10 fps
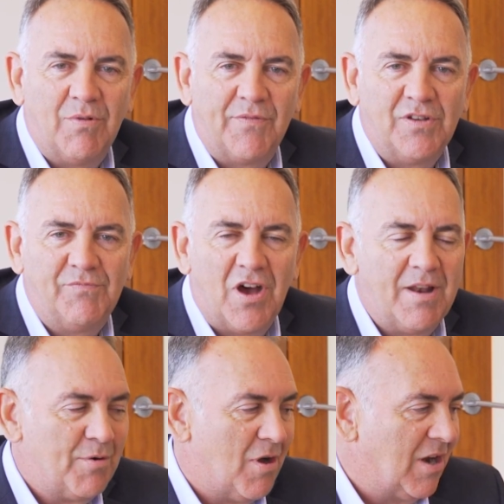we've
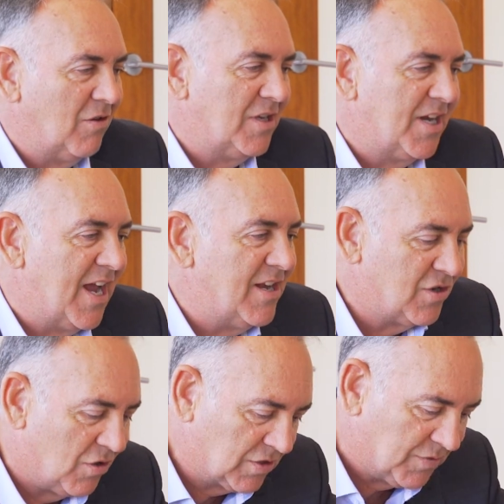invited Brian along today to
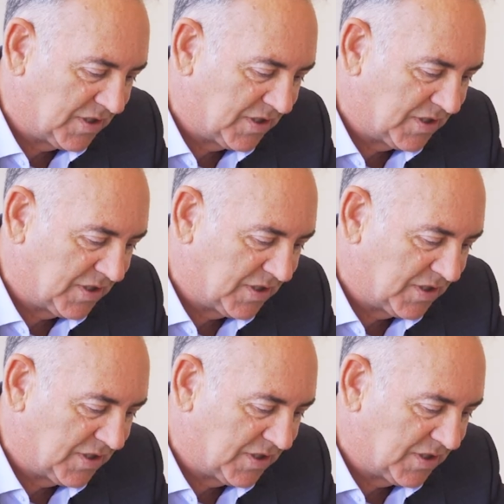talk to